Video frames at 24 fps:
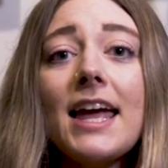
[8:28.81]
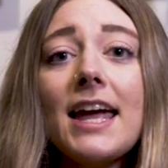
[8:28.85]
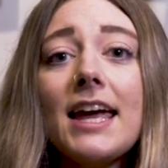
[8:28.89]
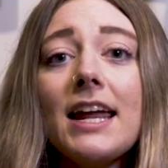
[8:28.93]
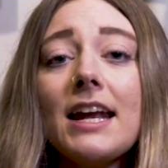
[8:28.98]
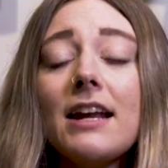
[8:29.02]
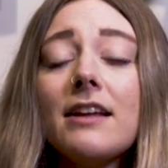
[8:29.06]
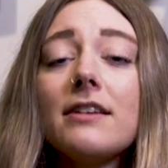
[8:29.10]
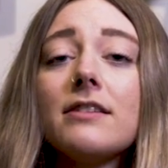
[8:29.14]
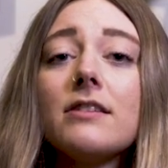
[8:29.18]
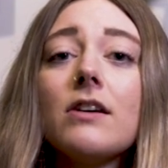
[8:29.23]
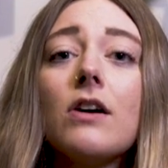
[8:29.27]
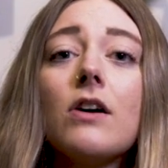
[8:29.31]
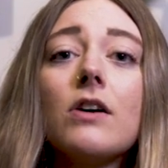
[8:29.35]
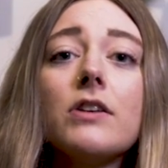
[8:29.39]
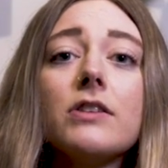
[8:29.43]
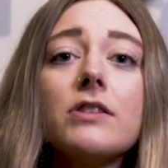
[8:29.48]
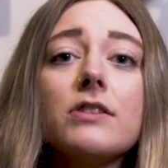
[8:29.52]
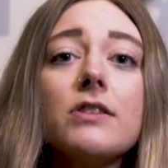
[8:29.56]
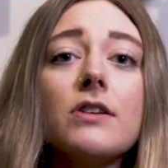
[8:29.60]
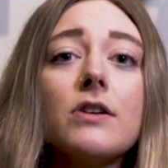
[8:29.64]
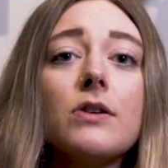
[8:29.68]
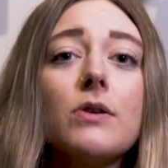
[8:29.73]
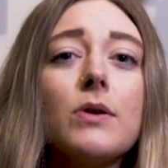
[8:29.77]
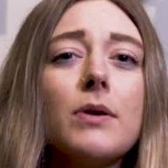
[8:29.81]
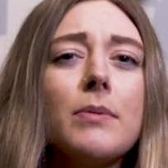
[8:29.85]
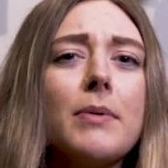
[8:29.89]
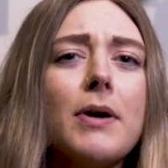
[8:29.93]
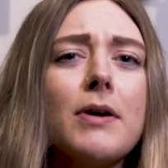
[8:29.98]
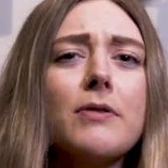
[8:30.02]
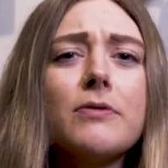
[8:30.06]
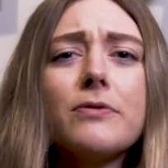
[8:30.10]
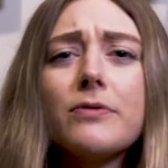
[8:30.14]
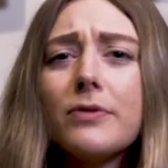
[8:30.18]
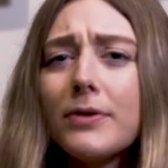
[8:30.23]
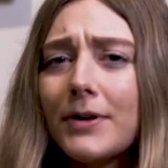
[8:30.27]
It is also
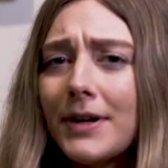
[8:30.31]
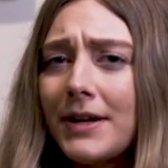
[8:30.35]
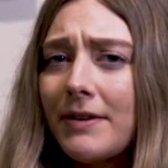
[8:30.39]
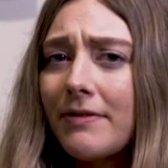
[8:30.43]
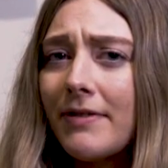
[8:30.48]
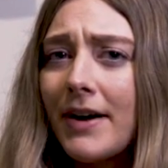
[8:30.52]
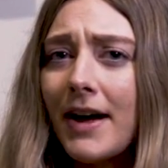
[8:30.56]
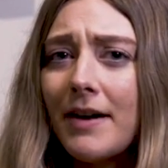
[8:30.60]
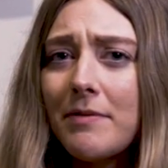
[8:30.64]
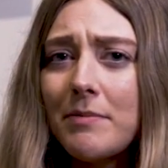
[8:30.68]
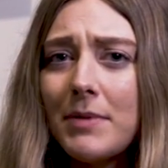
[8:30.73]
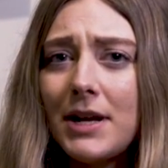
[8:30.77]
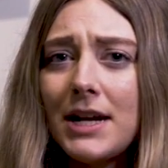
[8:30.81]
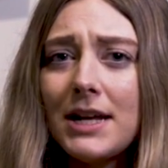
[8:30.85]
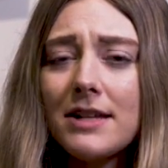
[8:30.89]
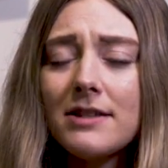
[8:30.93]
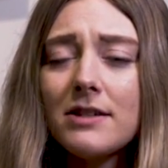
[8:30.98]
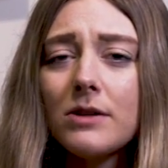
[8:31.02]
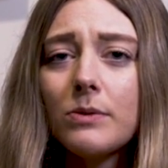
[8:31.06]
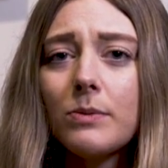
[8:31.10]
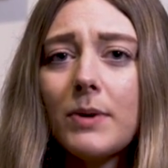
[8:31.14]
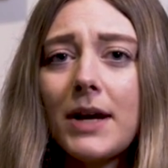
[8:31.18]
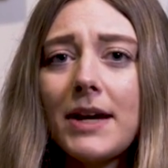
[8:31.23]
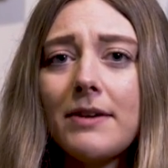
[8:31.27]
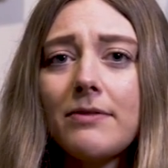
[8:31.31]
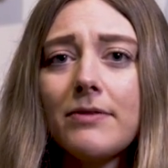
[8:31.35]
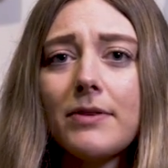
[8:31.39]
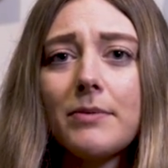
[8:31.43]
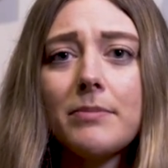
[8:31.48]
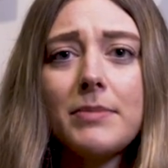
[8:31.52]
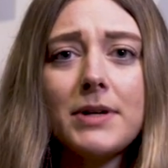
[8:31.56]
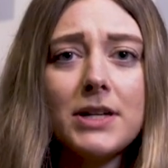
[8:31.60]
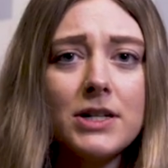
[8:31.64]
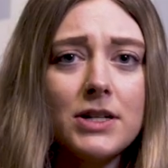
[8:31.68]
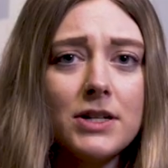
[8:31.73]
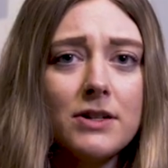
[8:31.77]
about 45 minutes away
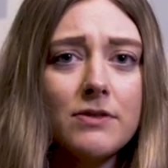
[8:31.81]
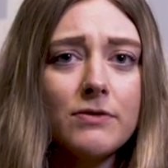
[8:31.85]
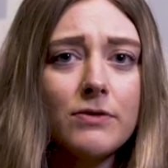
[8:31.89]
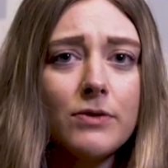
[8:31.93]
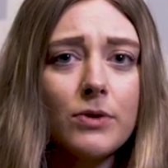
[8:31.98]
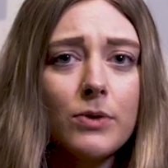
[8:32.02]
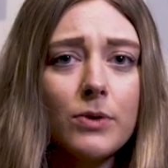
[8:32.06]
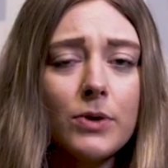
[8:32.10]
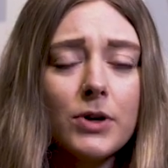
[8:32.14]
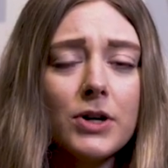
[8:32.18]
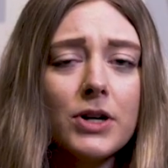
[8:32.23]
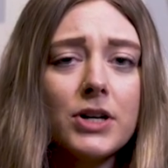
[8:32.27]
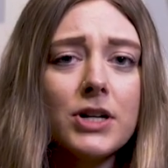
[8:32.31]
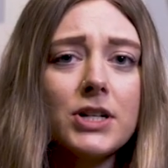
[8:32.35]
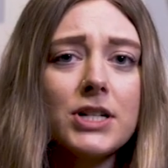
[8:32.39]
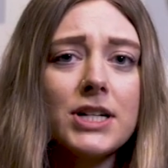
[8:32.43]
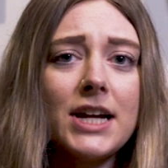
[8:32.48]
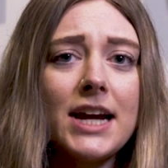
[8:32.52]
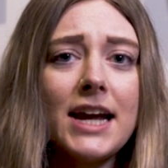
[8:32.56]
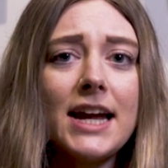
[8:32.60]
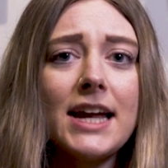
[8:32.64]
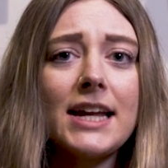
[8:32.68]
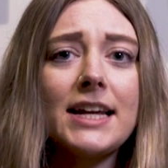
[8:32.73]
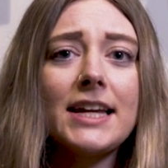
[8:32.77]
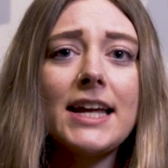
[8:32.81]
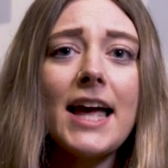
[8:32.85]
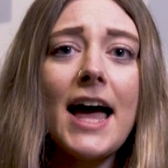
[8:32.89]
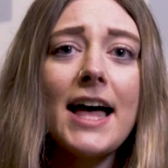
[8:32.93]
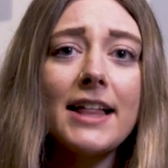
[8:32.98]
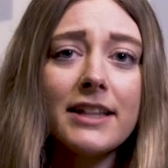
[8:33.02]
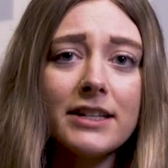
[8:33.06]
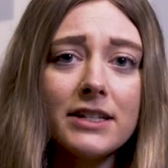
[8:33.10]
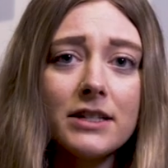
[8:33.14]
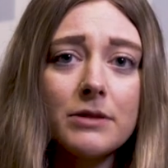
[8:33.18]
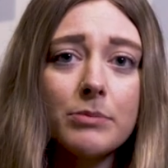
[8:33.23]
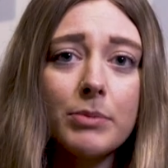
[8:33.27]
from Pigeon Forge and
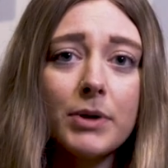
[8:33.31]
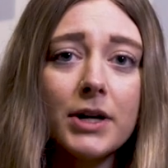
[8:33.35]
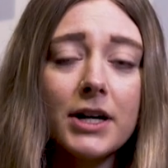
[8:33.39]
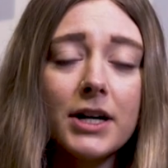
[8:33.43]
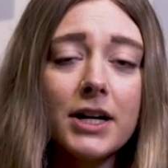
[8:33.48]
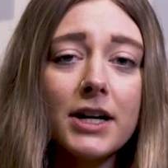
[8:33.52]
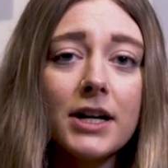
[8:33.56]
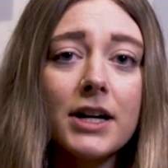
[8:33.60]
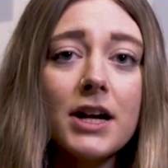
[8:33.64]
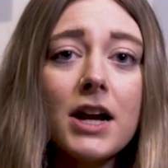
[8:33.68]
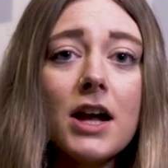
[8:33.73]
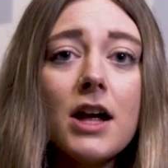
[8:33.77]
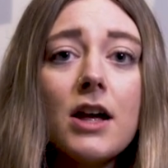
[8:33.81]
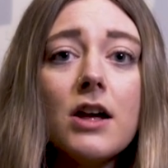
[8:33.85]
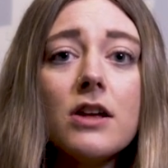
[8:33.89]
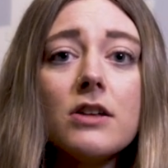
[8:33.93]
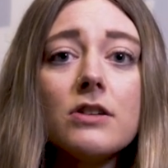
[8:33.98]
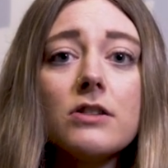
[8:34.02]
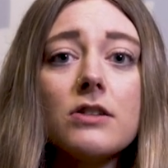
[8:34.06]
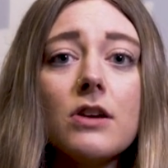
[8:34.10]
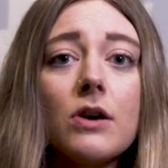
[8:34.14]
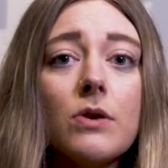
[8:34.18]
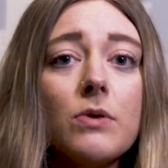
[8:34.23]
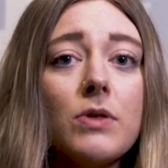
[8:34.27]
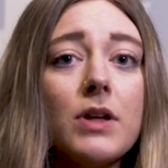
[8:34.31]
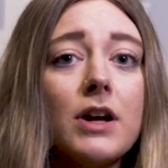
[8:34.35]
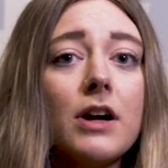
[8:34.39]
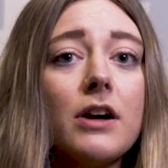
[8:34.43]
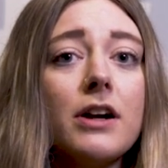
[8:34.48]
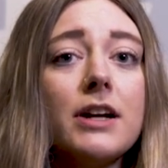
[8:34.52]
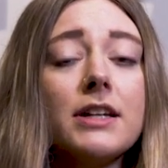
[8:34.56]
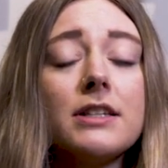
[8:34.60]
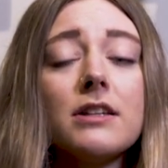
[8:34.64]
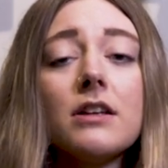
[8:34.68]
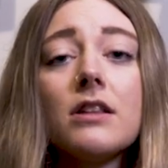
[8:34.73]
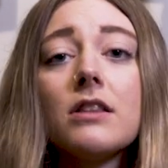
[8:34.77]
Gatlinburg, so
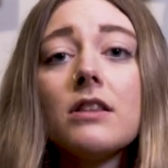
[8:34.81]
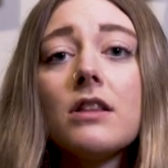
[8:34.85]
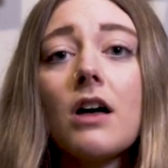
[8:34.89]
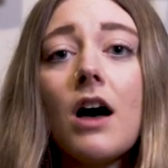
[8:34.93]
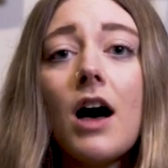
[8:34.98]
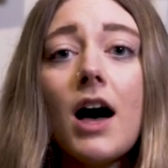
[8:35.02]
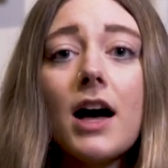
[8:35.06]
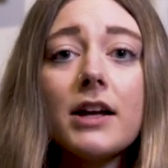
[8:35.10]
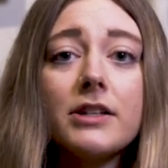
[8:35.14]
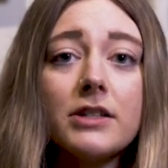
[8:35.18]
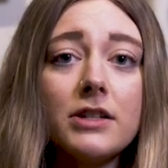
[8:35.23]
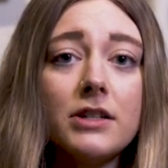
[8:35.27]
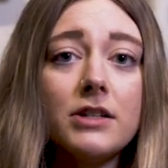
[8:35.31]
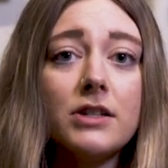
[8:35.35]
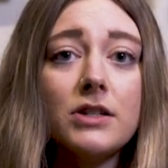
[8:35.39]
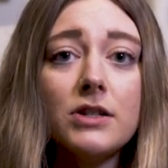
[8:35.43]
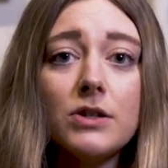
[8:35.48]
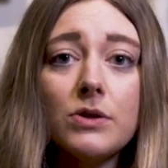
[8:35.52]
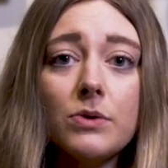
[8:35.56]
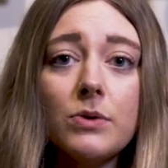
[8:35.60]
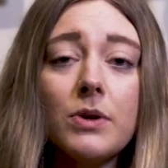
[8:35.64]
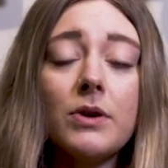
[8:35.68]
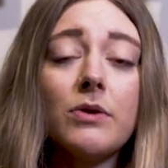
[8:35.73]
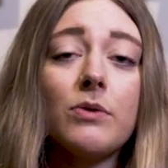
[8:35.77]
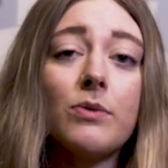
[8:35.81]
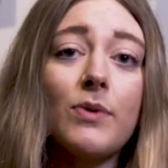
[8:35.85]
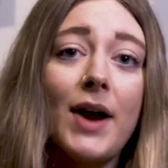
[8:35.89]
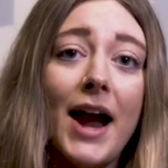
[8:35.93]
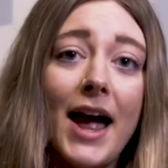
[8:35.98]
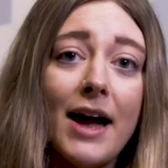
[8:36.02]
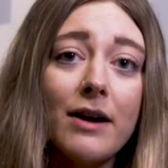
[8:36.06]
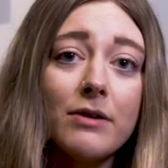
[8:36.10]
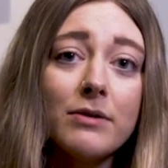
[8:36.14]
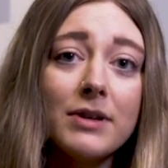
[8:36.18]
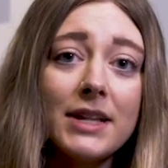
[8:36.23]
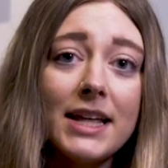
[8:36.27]
there is a lot to do
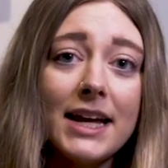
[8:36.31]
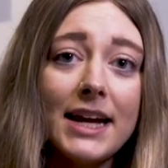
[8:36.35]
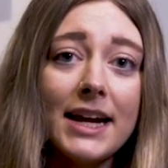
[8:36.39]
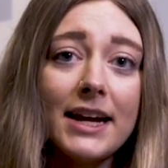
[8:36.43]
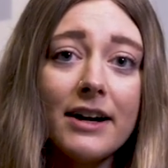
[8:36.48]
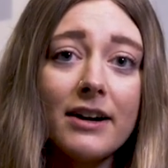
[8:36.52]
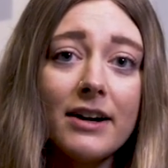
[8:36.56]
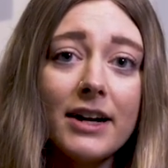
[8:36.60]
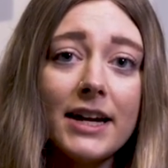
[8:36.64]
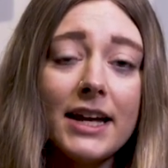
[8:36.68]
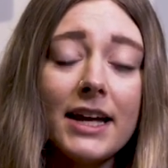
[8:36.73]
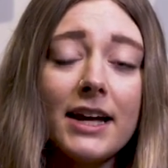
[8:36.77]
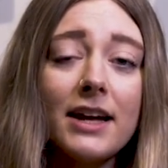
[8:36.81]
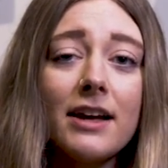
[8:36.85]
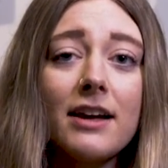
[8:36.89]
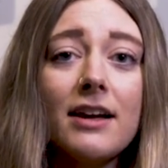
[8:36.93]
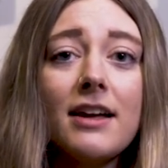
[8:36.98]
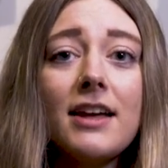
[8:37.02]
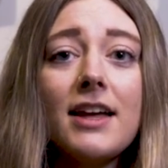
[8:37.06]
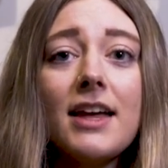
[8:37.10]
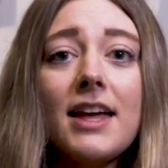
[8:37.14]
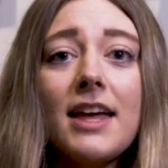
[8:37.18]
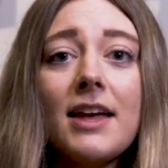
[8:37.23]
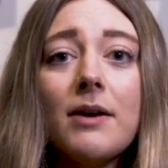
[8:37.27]
around the area.